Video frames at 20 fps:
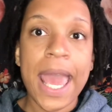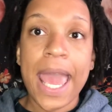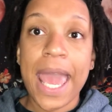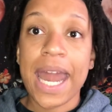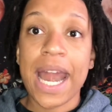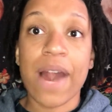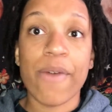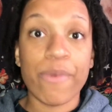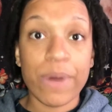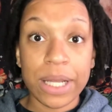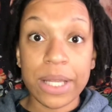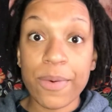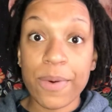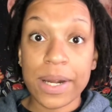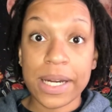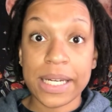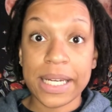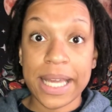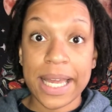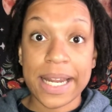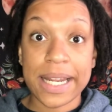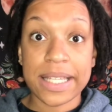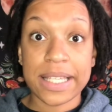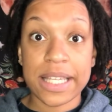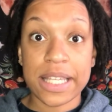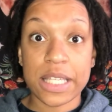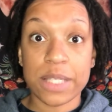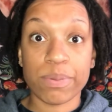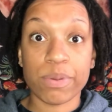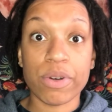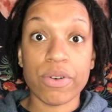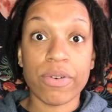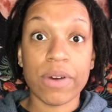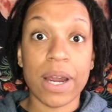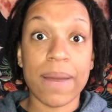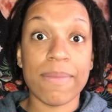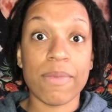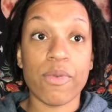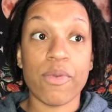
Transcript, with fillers: and I really wanted to get into this program.